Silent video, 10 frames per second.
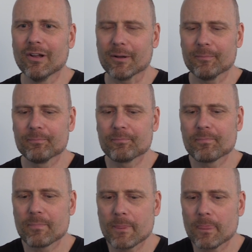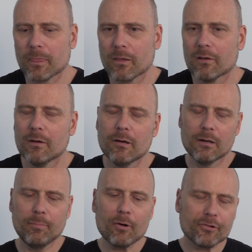Look,
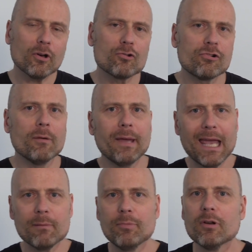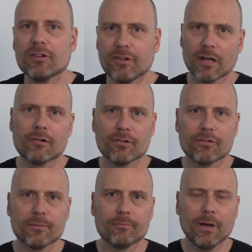both Donald Trump and Bernie
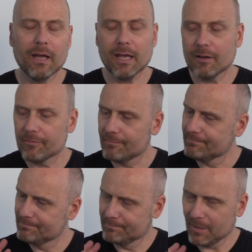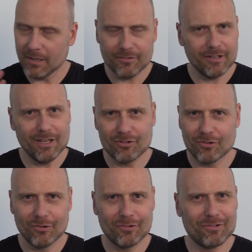Sanders, I have policy
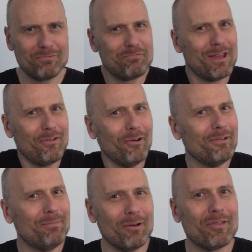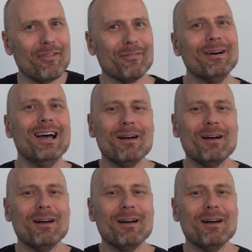issues with both of them,